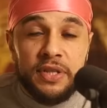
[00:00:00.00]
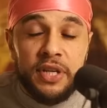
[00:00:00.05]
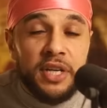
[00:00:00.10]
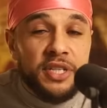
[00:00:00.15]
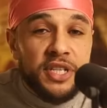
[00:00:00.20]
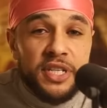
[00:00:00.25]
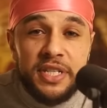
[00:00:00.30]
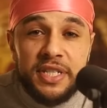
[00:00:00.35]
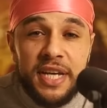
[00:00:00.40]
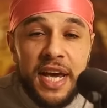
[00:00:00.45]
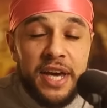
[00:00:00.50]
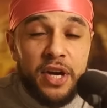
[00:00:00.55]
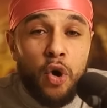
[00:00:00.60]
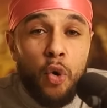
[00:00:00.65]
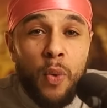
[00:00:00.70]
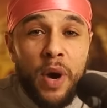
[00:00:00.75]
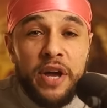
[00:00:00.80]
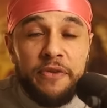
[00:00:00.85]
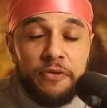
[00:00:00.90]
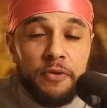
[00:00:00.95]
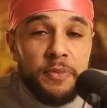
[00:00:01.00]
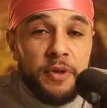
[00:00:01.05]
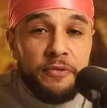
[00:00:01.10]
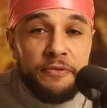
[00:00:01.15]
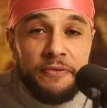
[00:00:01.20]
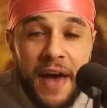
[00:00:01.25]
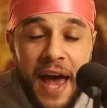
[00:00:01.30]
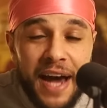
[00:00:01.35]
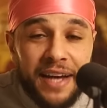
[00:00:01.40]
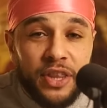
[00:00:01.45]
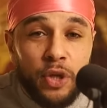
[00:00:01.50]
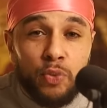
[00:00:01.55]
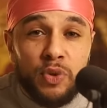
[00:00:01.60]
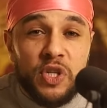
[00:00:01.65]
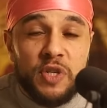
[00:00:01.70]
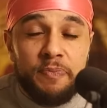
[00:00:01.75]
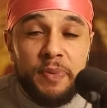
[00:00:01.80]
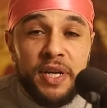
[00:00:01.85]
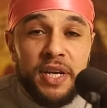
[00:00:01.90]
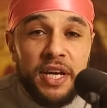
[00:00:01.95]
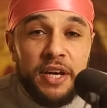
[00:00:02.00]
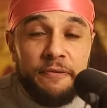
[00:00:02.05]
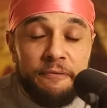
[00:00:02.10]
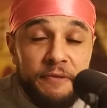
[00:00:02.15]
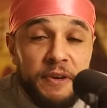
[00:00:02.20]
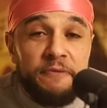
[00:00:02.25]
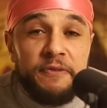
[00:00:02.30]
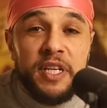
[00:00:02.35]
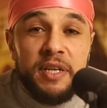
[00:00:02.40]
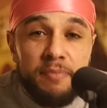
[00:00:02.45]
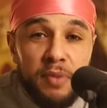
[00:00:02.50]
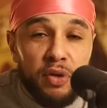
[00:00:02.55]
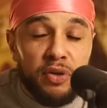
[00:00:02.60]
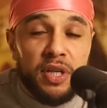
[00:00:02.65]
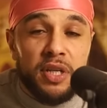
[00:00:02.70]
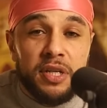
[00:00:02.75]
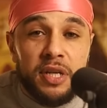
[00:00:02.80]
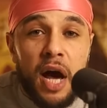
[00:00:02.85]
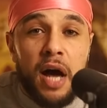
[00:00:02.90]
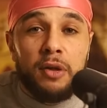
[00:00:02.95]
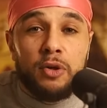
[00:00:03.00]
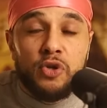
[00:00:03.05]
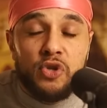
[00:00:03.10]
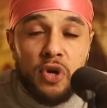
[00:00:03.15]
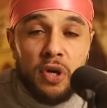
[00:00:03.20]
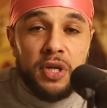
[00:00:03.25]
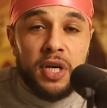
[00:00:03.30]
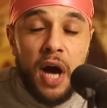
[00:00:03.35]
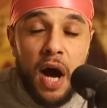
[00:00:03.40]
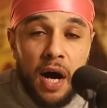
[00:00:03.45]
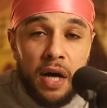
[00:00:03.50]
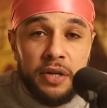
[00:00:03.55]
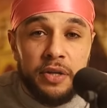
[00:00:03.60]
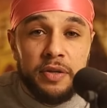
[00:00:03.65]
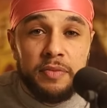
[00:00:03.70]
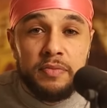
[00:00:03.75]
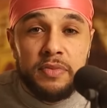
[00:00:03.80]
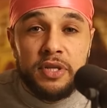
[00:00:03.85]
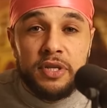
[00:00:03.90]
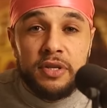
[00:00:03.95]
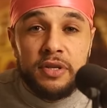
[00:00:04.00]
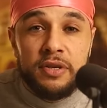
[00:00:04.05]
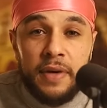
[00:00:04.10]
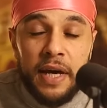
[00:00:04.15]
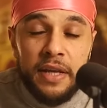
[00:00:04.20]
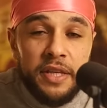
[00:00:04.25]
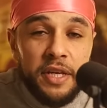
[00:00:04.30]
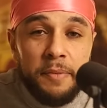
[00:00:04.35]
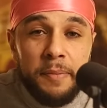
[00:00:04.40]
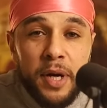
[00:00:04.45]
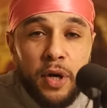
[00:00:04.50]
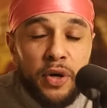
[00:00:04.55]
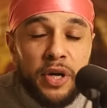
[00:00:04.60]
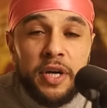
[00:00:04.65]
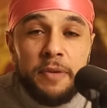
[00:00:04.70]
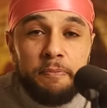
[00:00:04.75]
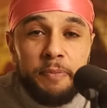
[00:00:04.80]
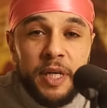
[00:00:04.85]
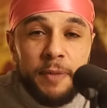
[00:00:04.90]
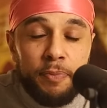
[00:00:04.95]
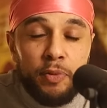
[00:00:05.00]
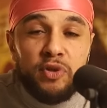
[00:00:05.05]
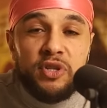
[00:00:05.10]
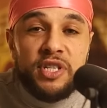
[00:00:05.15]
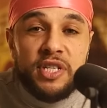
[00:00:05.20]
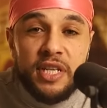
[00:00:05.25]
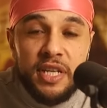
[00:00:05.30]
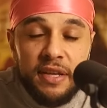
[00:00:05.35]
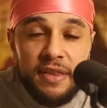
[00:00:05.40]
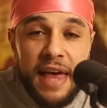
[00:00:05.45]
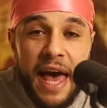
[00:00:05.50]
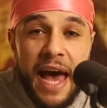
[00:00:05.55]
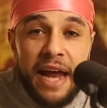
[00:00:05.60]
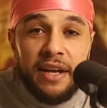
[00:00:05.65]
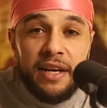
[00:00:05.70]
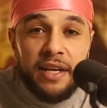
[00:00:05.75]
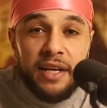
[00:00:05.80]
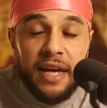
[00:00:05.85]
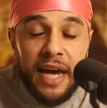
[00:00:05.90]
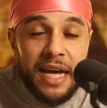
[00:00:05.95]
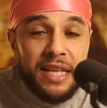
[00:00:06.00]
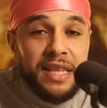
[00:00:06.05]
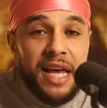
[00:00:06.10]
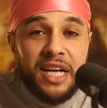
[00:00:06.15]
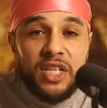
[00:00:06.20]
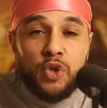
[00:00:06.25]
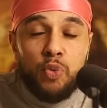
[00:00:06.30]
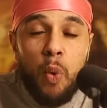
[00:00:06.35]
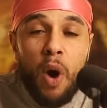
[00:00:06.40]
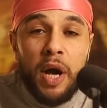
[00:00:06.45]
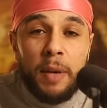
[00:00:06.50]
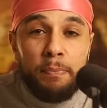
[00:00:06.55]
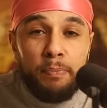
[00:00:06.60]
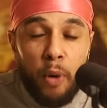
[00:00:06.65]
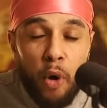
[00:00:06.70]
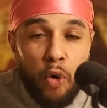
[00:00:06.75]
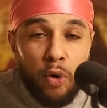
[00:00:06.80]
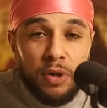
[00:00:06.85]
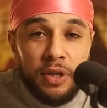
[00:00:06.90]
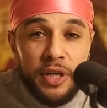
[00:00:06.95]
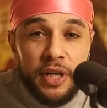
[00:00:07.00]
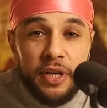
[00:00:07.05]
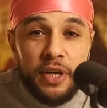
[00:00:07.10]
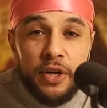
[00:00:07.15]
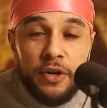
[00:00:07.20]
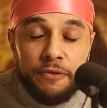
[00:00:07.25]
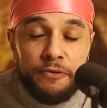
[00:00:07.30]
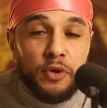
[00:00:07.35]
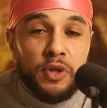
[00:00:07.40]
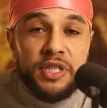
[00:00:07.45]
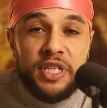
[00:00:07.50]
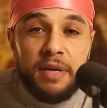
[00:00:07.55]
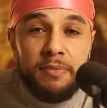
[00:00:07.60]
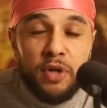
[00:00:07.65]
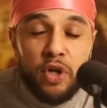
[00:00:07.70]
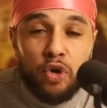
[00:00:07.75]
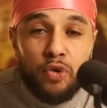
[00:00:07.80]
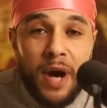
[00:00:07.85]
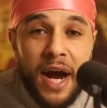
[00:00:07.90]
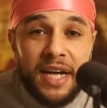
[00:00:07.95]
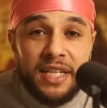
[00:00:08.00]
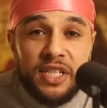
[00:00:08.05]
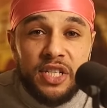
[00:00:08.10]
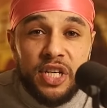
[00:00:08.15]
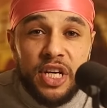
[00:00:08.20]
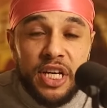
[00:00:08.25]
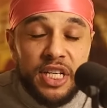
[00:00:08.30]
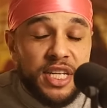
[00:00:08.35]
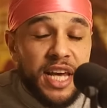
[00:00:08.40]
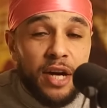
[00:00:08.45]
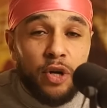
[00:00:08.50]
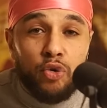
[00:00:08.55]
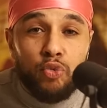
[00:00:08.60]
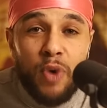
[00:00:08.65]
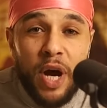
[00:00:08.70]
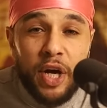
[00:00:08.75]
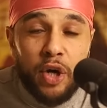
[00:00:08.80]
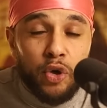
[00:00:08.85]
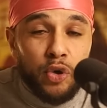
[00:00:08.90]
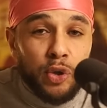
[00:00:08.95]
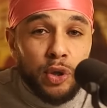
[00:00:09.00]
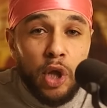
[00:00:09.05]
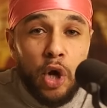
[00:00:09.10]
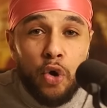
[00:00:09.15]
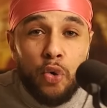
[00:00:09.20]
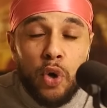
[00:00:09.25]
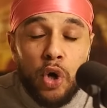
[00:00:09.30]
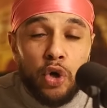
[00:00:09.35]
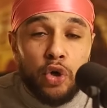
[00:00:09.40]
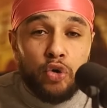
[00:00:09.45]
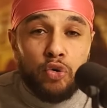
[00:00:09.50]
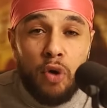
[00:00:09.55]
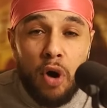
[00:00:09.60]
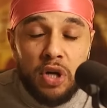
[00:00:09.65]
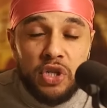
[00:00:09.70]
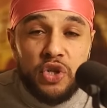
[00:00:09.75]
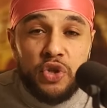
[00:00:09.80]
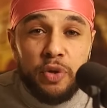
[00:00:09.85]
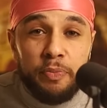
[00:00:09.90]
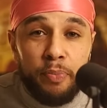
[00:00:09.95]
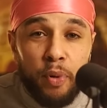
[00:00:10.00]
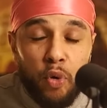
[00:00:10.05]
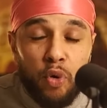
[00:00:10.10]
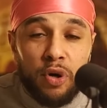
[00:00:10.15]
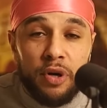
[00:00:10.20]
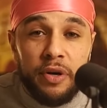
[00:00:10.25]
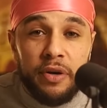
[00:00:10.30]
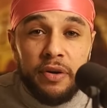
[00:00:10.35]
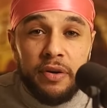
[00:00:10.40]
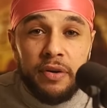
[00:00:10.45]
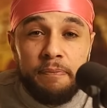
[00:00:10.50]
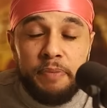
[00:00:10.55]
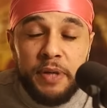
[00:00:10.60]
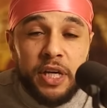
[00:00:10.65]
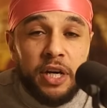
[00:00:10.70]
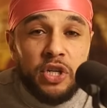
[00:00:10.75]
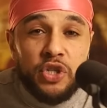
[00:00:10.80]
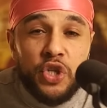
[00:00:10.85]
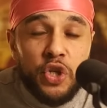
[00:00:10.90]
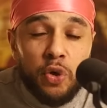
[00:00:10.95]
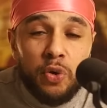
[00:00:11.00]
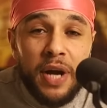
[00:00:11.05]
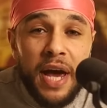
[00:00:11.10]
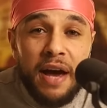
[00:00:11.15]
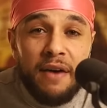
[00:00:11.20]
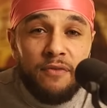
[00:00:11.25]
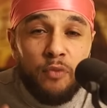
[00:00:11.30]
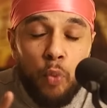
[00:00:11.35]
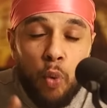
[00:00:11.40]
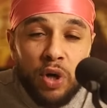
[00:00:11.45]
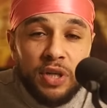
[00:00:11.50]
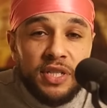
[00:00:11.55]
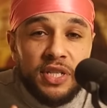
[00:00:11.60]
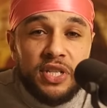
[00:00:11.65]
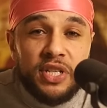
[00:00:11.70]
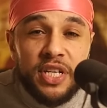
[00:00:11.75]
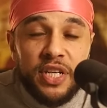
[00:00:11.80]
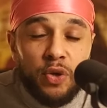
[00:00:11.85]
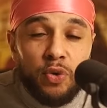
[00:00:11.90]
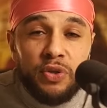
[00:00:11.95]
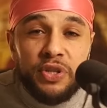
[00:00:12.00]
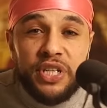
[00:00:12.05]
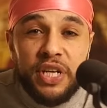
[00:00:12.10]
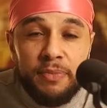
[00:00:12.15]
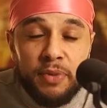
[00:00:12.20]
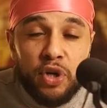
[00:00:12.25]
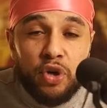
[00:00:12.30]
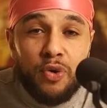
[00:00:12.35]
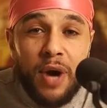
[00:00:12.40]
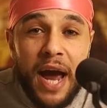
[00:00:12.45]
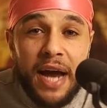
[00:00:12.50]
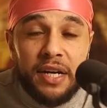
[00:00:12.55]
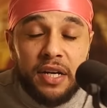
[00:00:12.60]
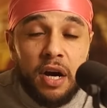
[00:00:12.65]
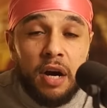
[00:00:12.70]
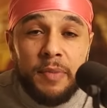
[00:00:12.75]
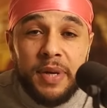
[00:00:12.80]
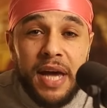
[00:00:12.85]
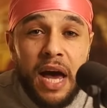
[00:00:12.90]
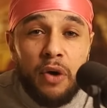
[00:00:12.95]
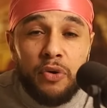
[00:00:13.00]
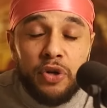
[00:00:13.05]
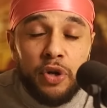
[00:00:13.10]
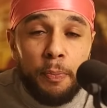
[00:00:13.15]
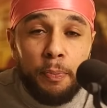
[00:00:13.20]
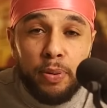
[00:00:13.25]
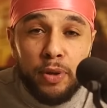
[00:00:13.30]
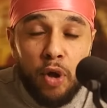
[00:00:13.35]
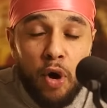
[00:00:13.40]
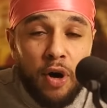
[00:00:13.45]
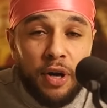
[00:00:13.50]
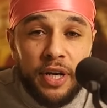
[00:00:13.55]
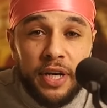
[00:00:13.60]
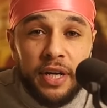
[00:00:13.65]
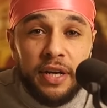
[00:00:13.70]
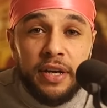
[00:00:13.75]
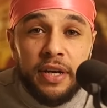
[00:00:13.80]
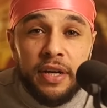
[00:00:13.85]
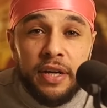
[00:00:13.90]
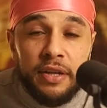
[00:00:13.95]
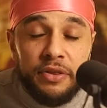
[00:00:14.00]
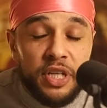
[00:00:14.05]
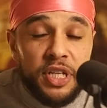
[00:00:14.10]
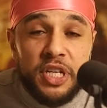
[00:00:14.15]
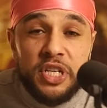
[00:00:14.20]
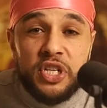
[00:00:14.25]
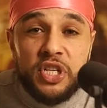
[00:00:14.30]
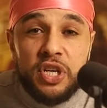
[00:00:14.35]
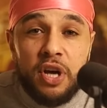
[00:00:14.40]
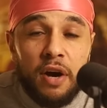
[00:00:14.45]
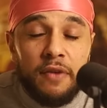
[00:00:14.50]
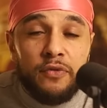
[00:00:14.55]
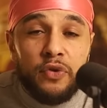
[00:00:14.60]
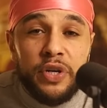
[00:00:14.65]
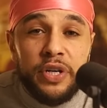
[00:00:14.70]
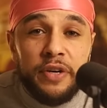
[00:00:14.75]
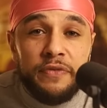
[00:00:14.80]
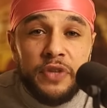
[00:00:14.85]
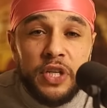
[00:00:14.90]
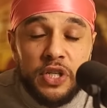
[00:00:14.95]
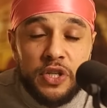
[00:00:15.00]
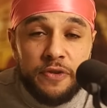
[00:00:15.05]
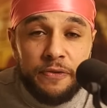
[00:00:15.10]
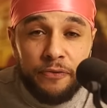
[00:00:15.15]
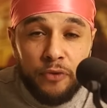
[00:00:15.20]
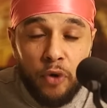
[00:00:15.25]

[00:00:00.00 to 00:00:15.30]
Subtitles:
doesn't take away from the fact that we're spending $50 million on condoms. And the American people see that. And that's why polling for Democrats is at a record low across the board. Because you don't have one single Democrat coming out and applauding the discovery of this